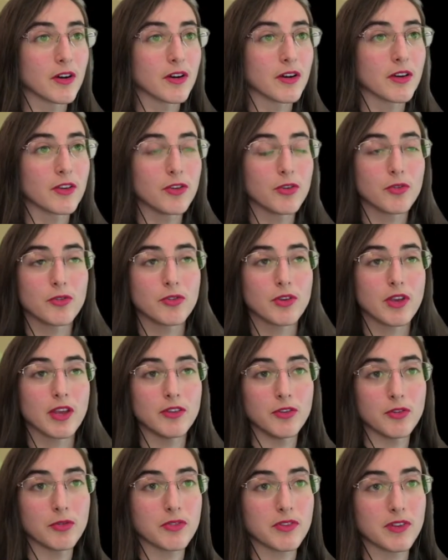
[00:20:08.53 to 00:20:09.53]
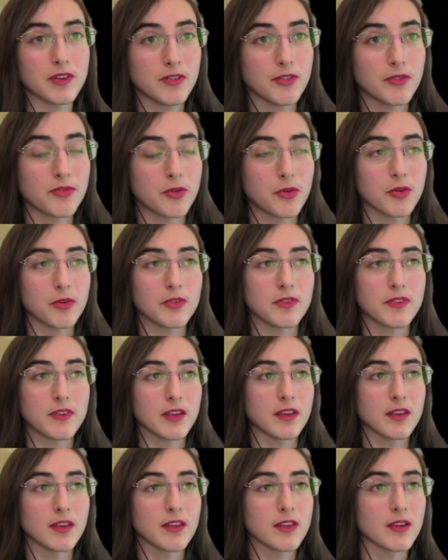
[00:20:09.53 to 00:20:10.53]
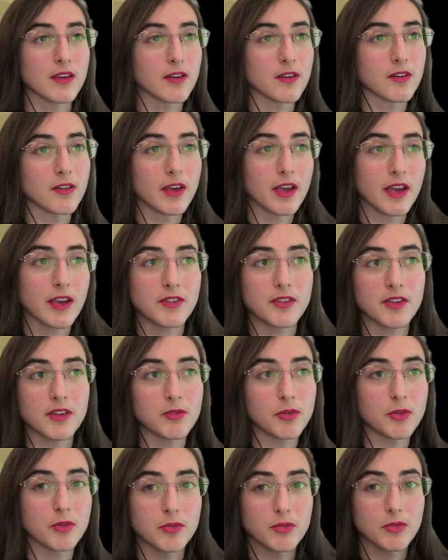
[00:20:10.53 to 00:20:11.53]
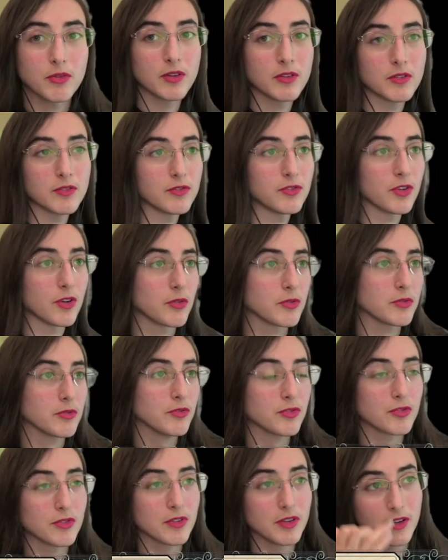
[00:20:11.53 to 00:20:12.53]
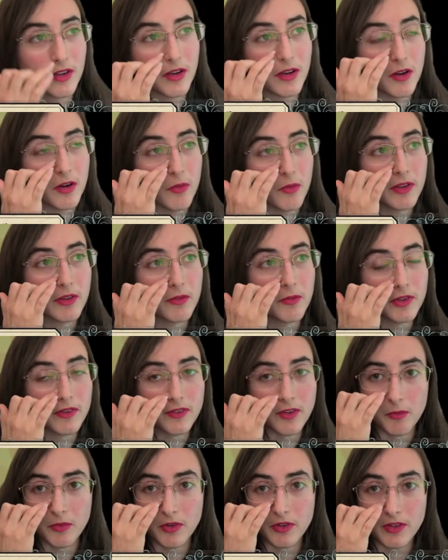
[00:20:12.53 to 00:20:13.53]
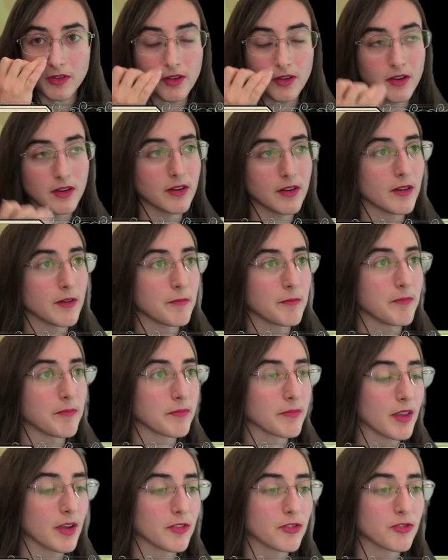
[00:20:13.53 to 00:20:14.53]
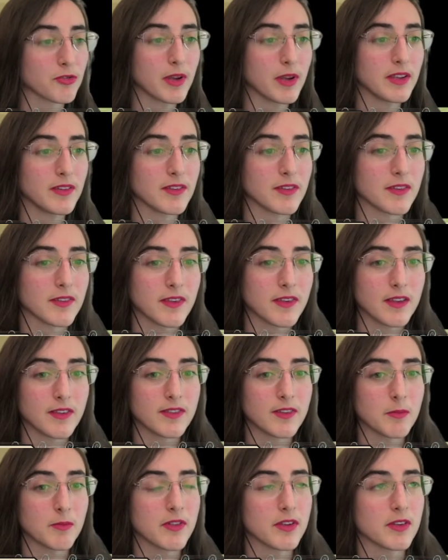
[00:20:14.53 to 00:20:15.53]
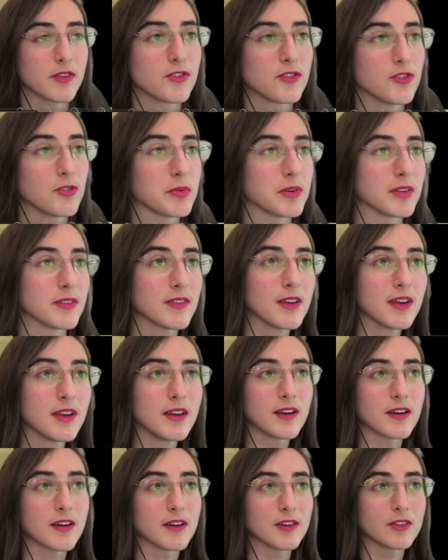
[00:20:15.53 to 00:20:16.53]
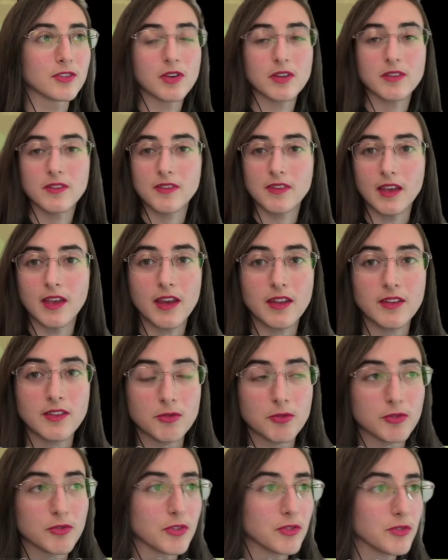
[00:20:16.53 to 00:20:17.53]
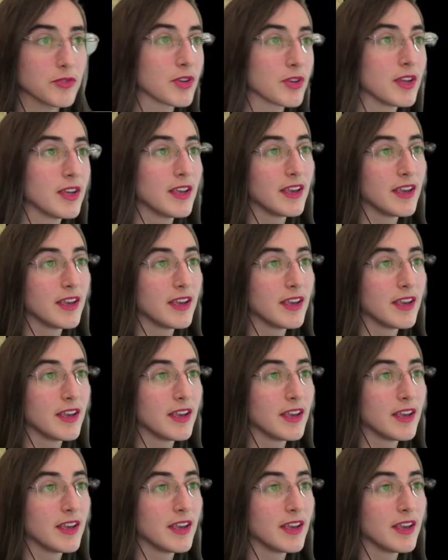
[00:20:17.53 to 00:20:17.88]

You can use it for saying heterodont. When someone straight says something stupid, you can say heterodont.